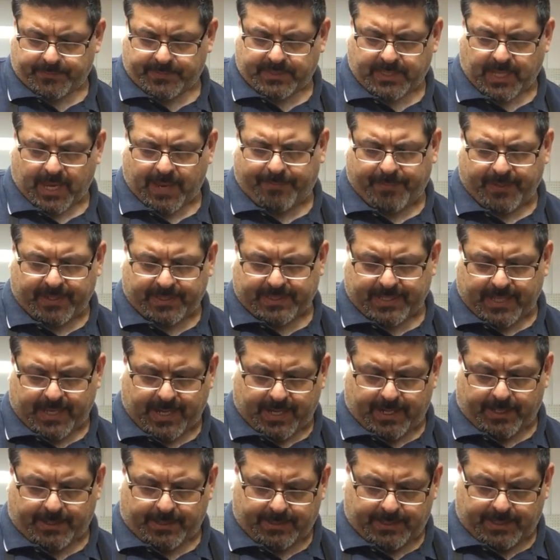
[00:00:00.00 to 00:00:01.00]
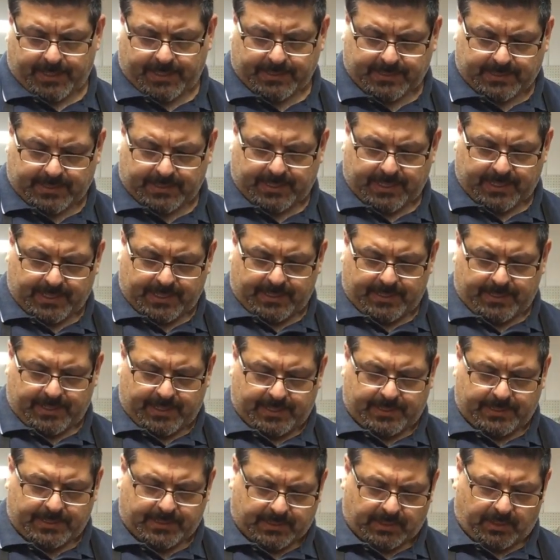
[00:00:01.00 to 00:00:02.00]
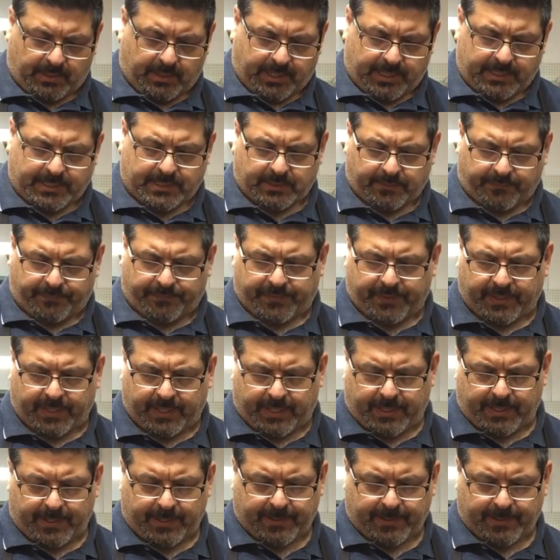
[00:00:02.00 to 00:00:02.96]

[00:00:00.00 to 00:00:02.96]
tap it down into the insides of the